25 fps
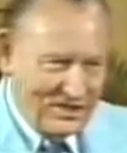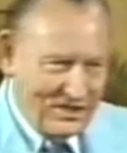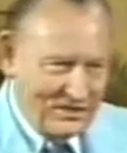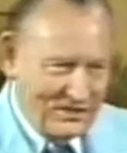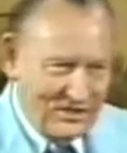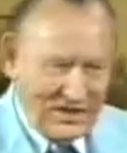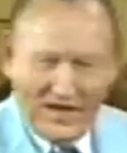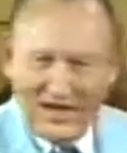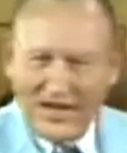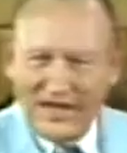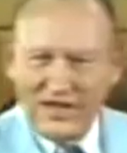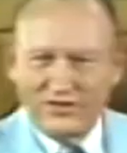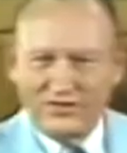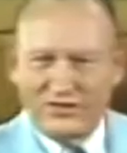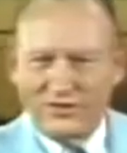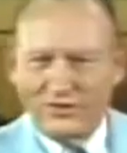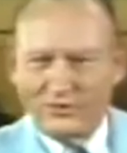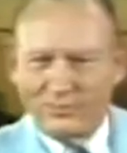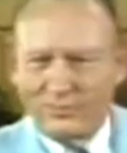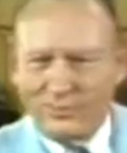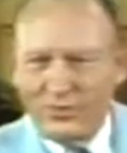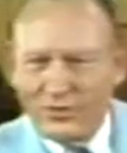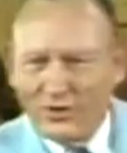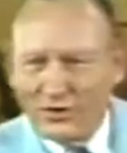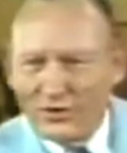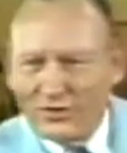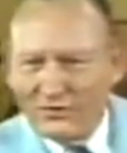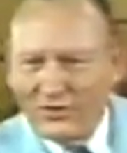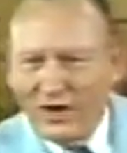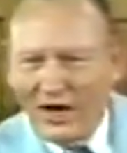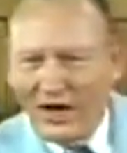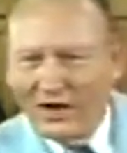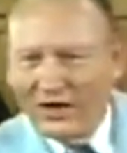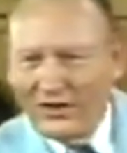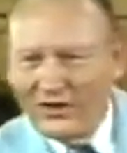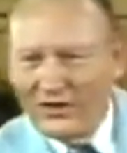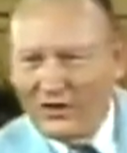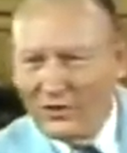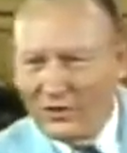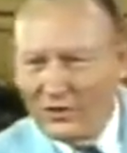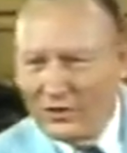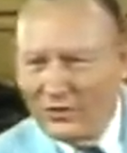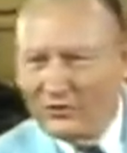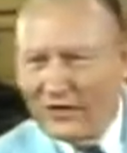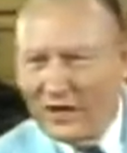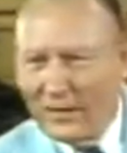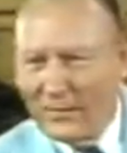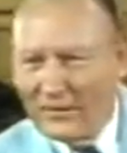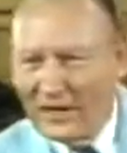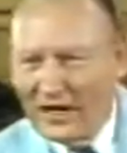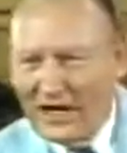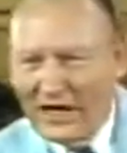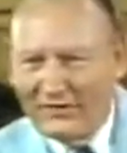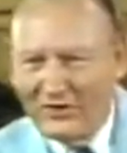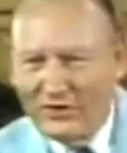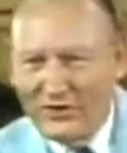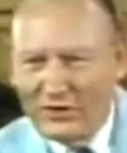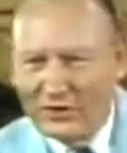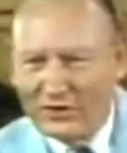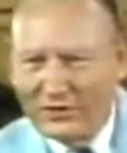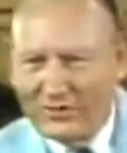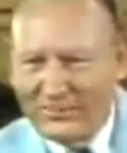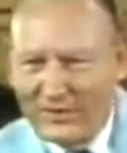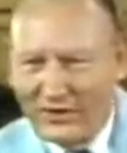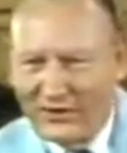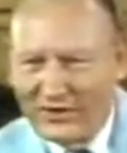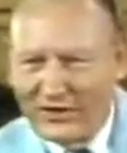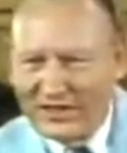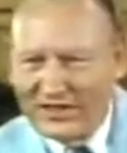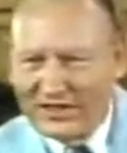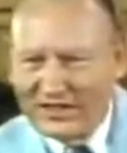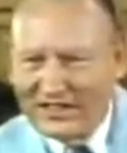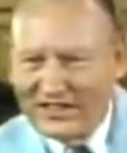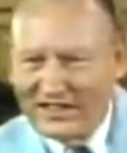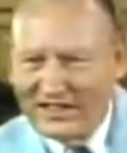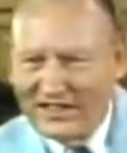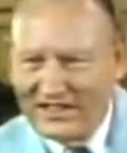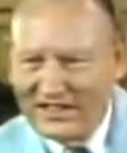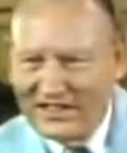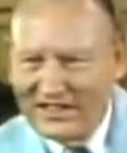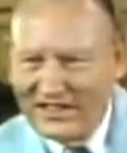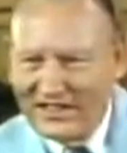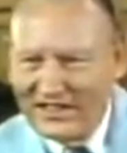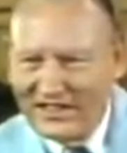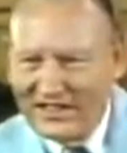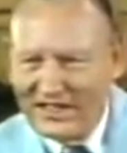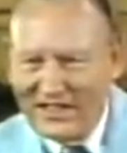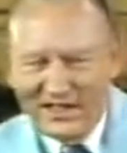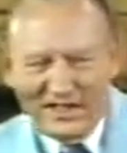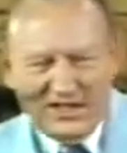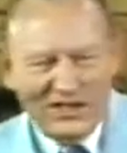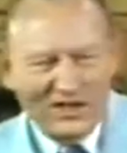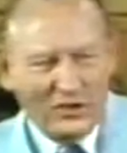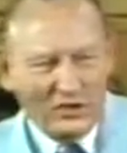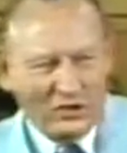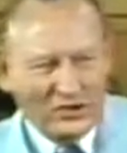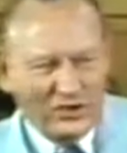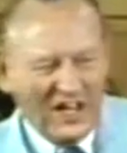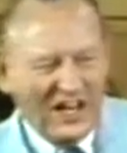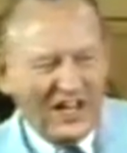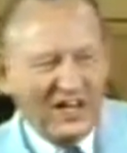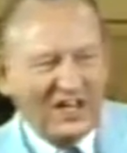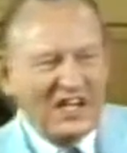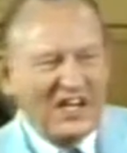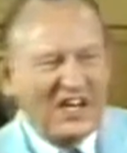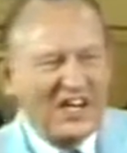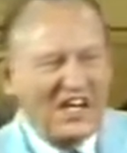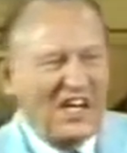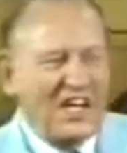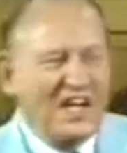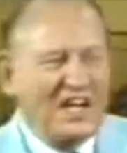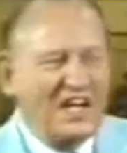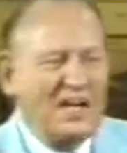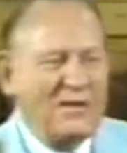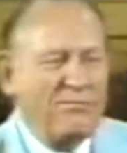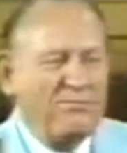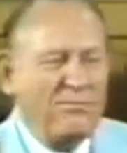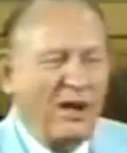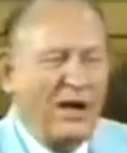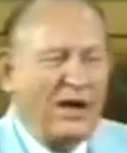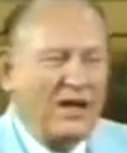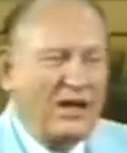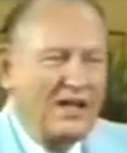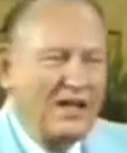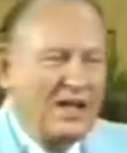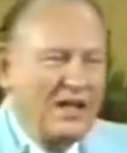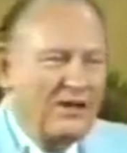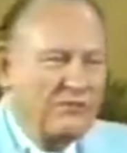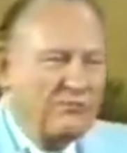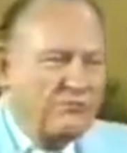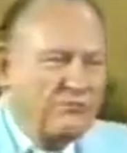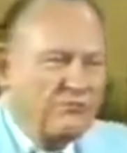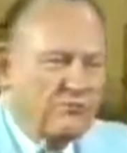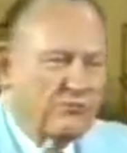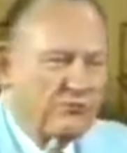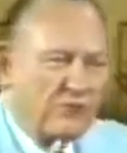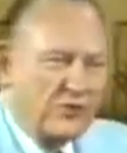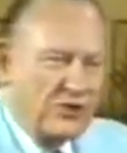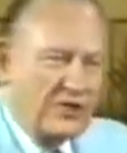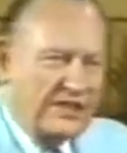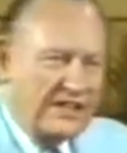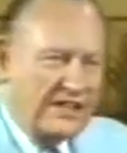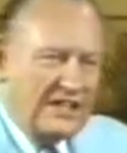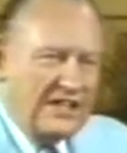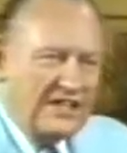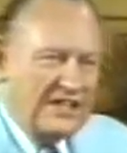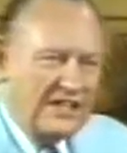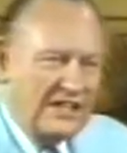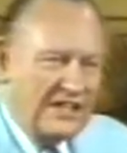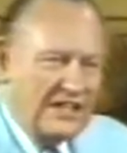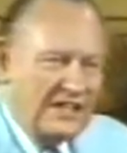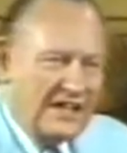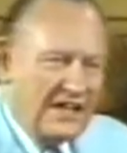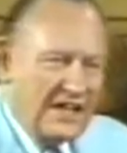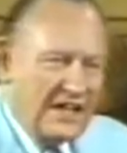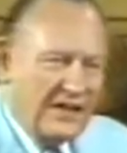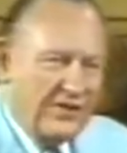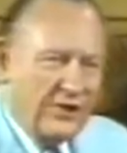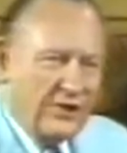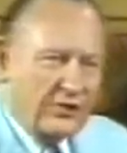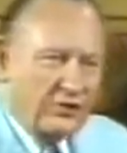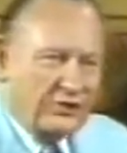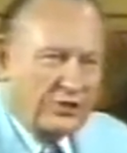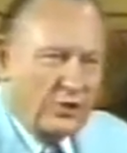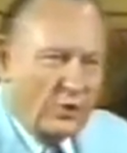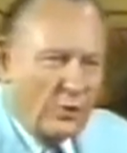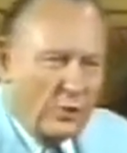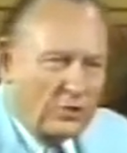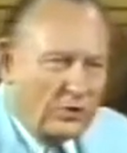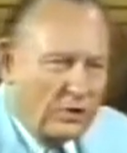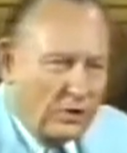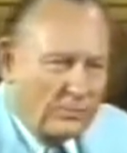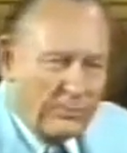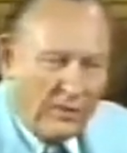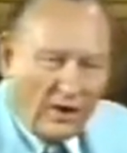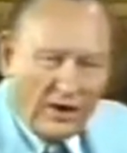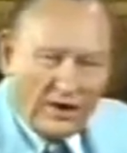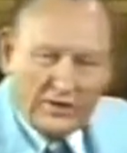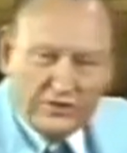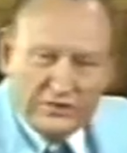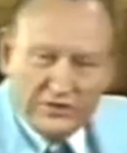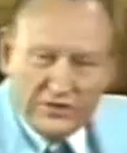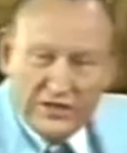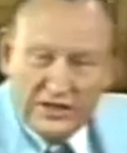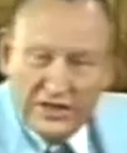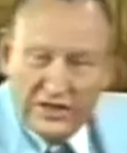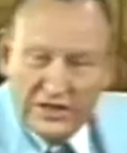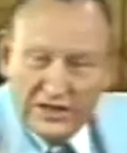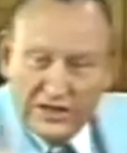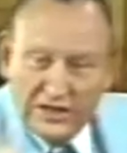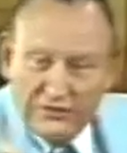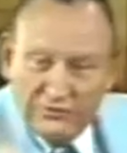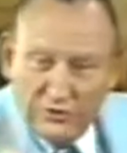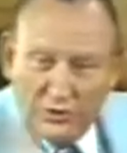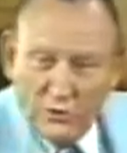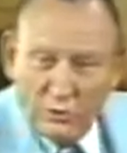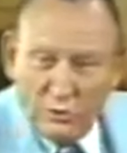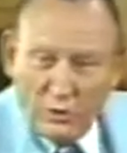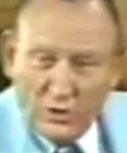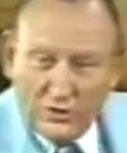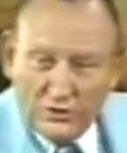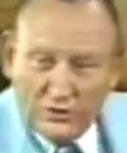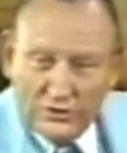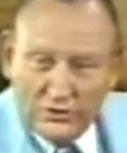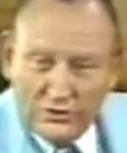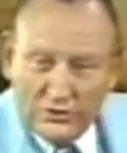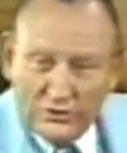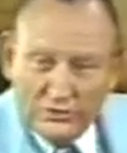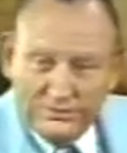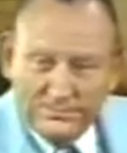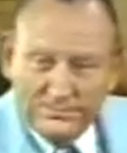that has the Spirit of God in you, and you've come alive in your spirit, can set anybody free in their soulical parts if you want to.